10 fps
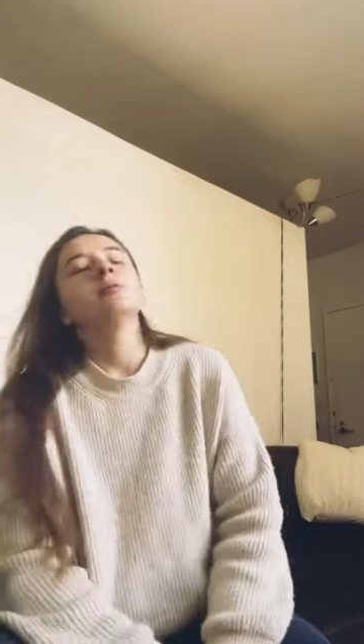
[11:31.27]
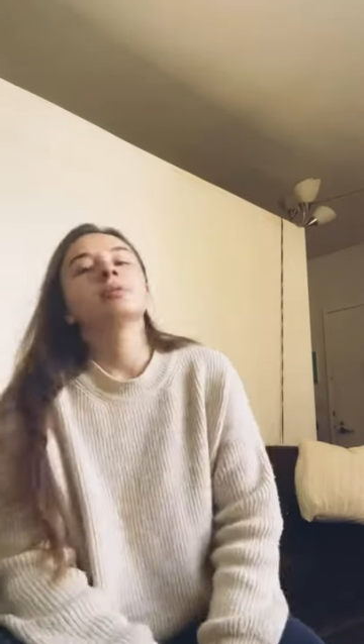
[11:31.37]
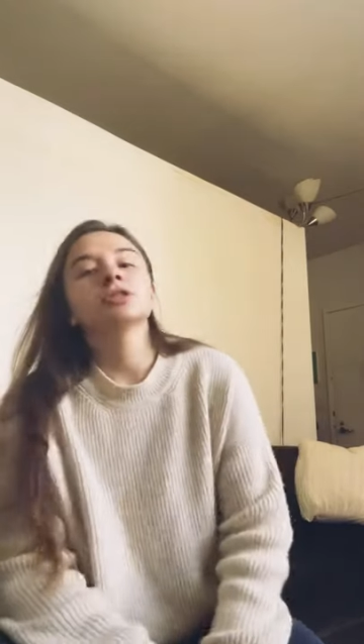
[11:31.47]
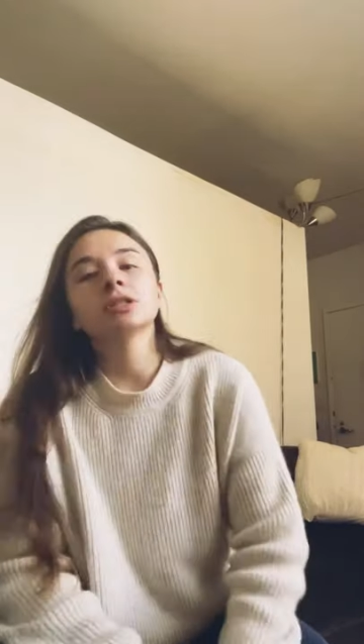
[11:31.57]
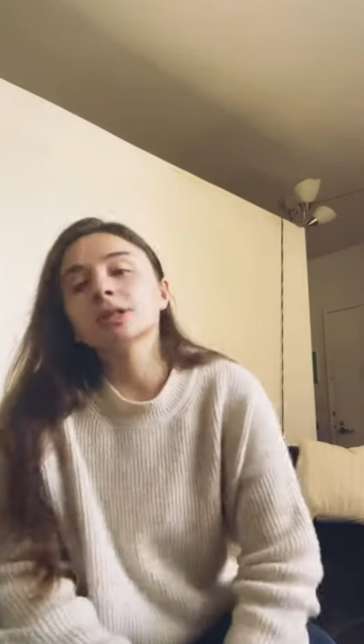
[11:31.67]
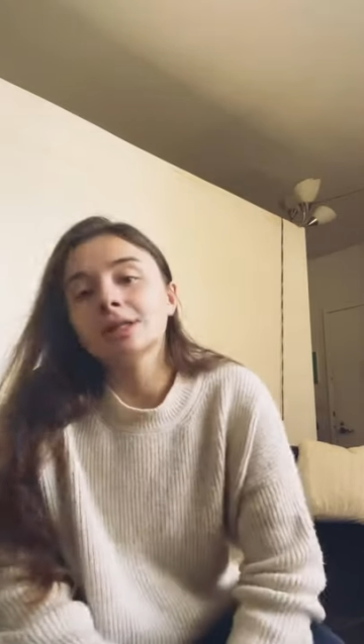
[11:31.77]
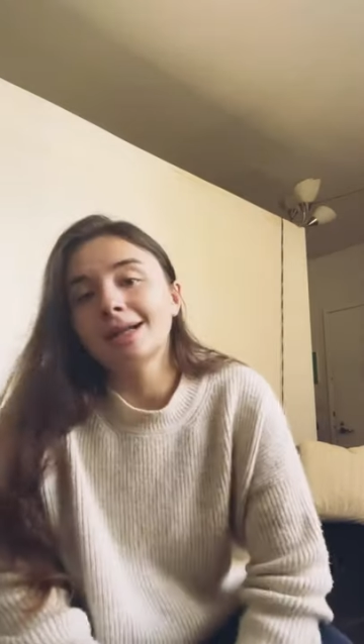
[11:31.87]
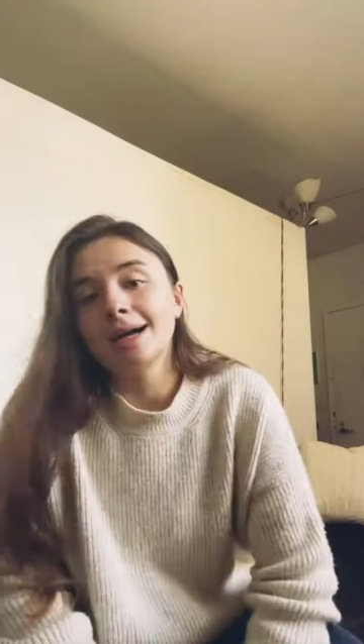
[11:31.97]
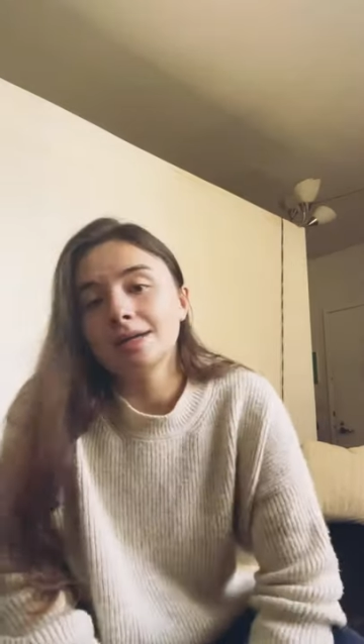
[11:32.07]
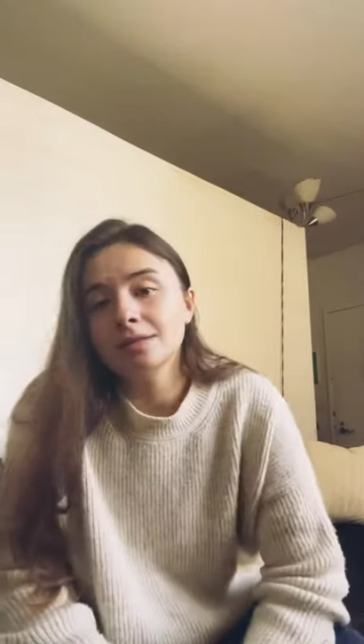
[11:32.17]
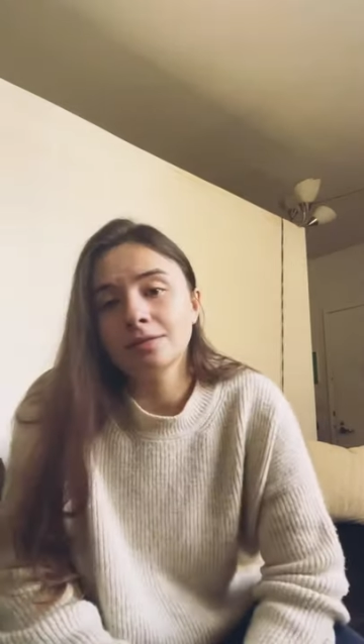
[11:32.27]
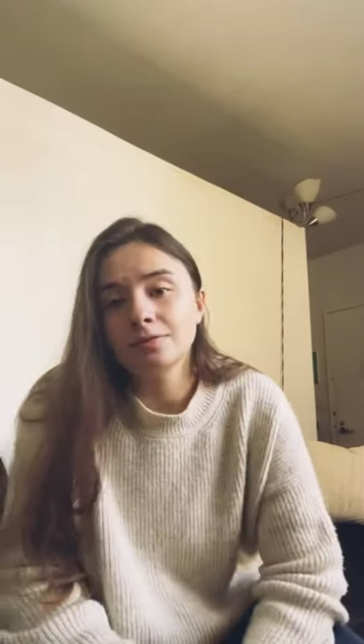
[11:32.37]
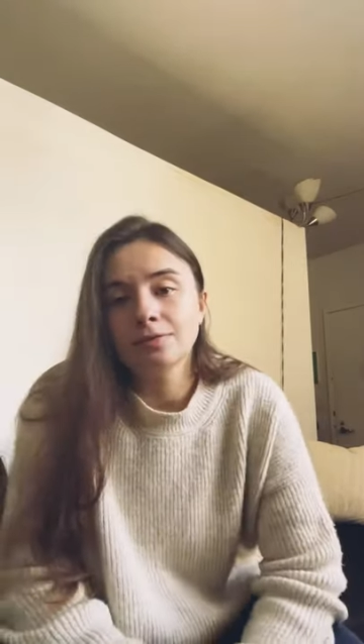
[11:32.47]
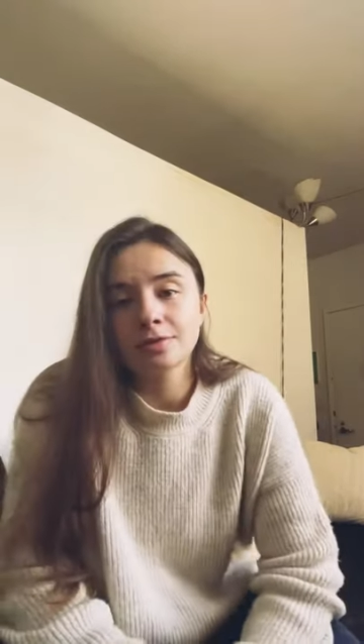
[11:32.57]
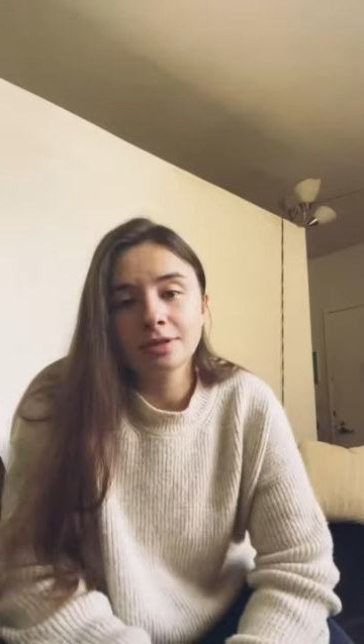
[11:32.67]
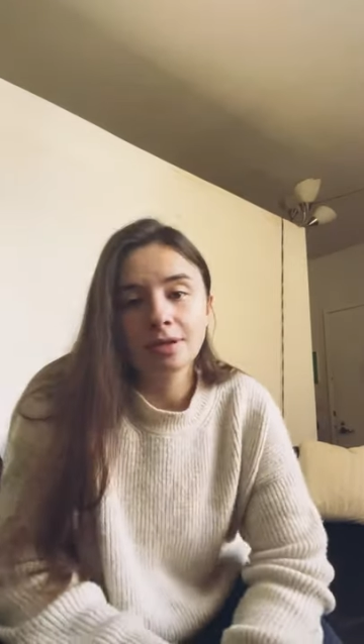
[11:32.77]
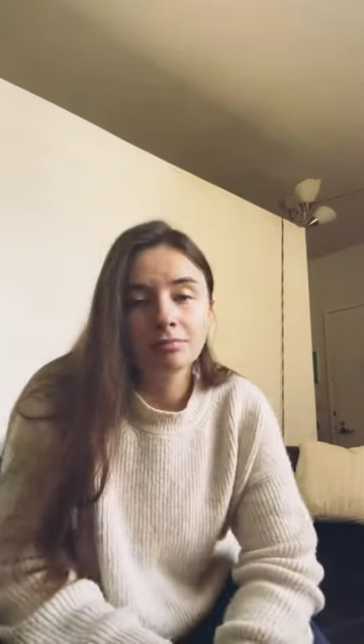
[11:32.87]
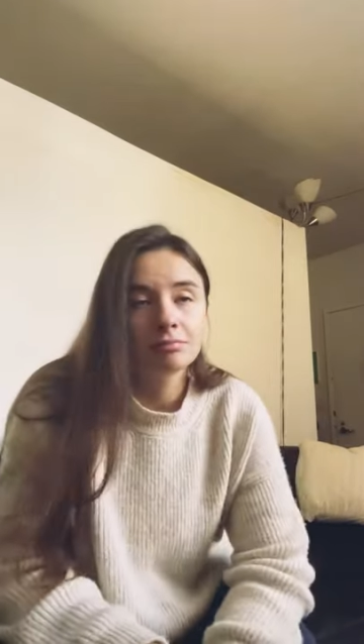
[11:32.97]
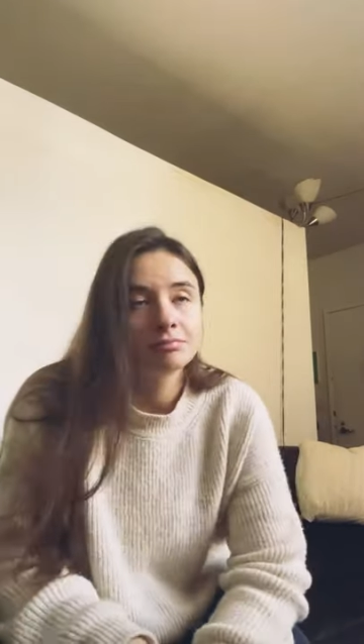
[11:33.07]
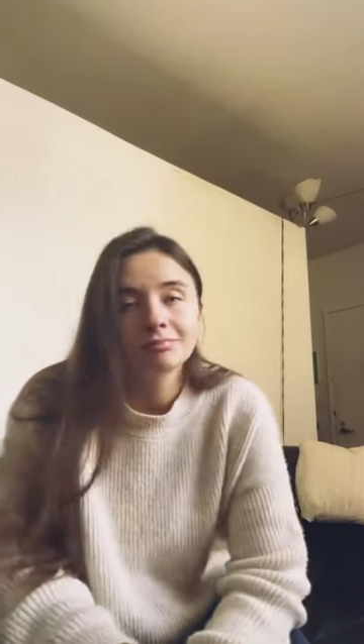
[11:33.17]
but she declined for
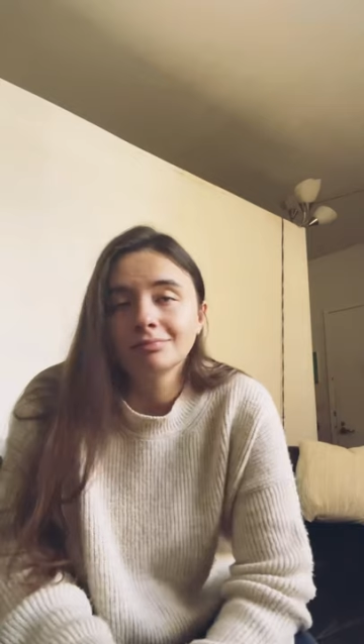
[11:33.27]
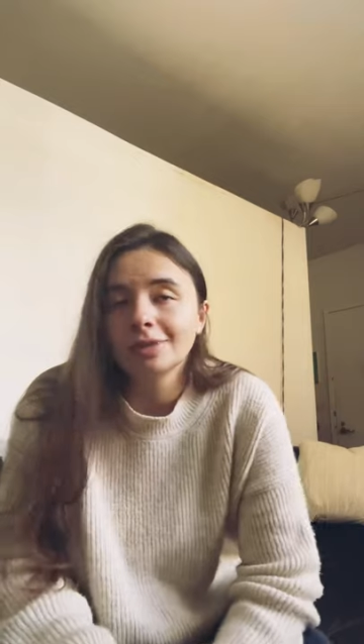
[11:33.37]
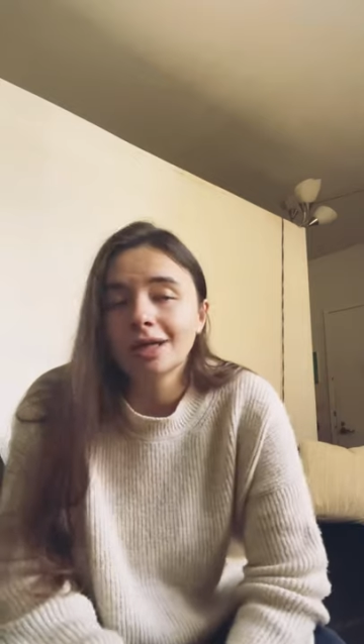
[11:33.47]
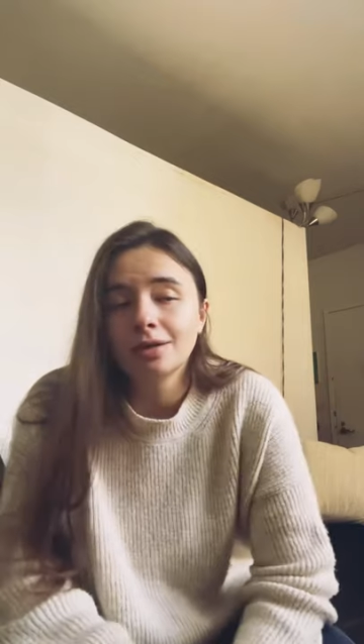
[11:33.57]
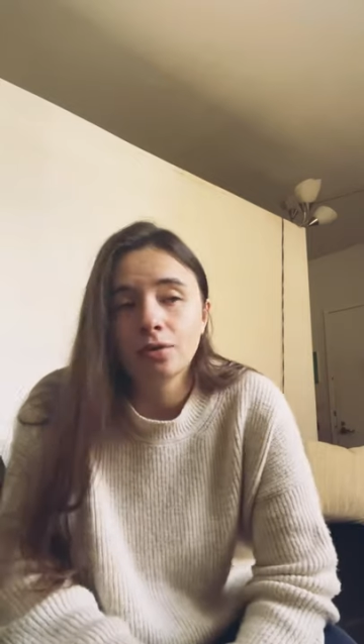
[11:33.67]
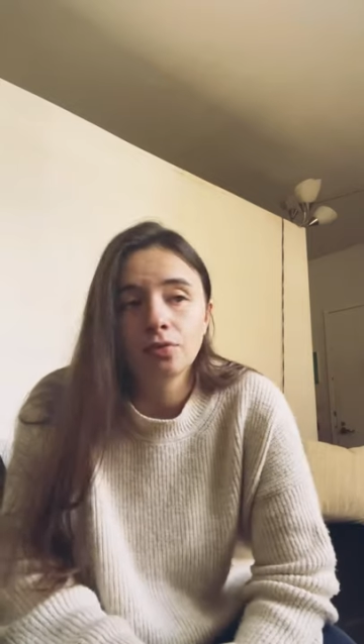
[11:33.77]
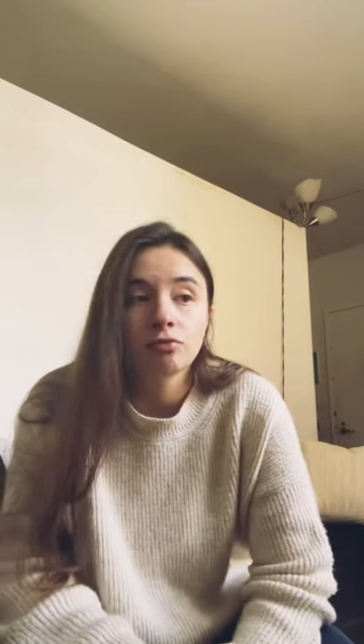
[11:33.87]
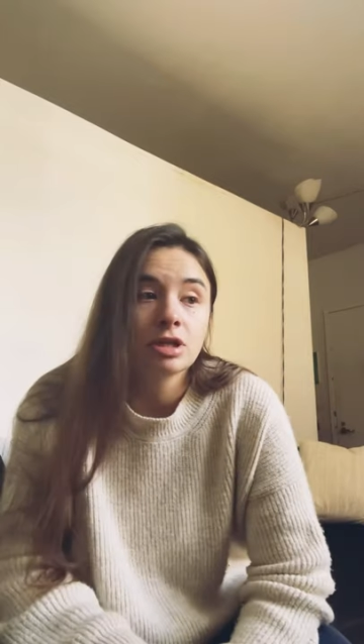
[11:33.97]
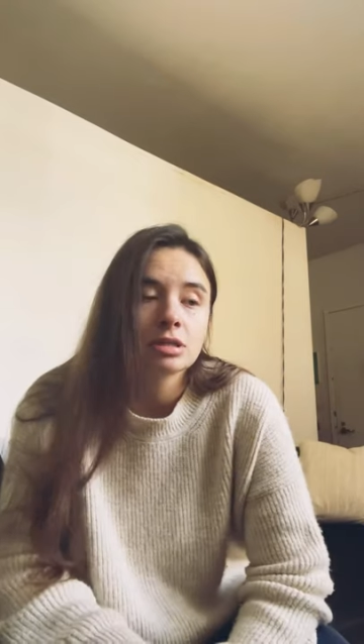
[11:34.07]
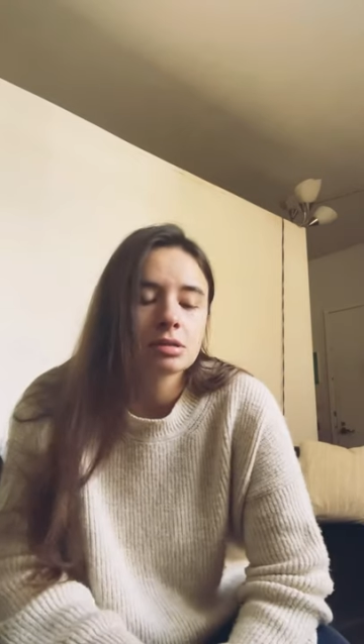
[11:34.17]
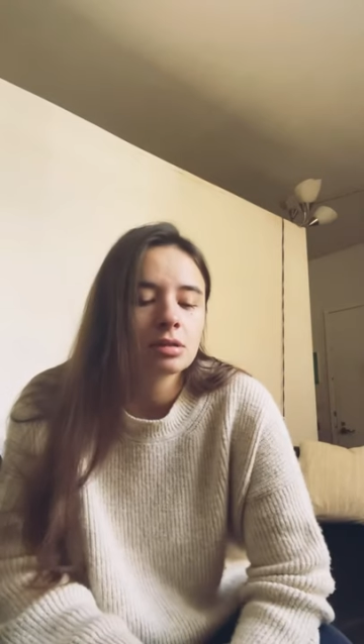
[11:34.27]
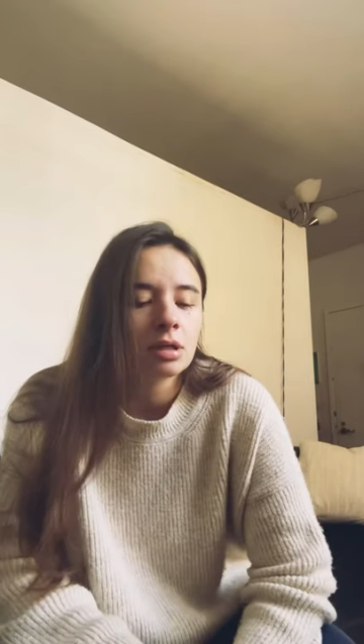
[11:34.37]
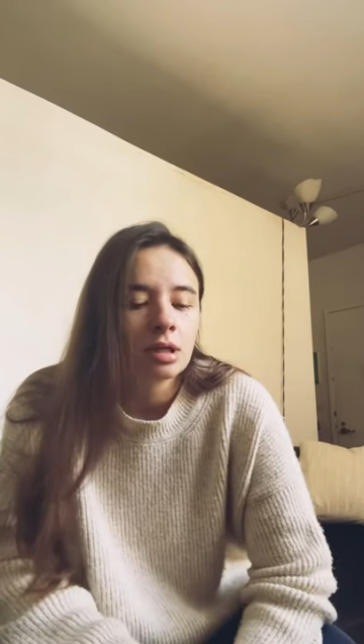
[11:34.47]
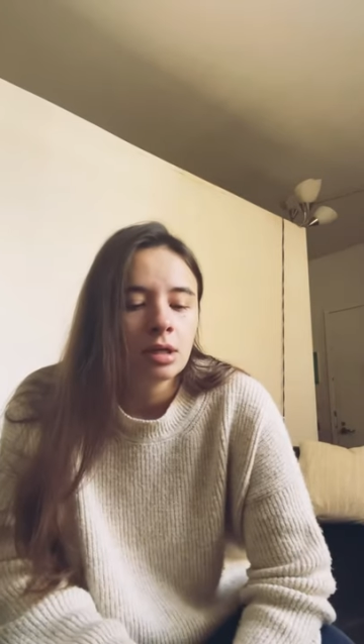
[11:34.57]
some unknown reason.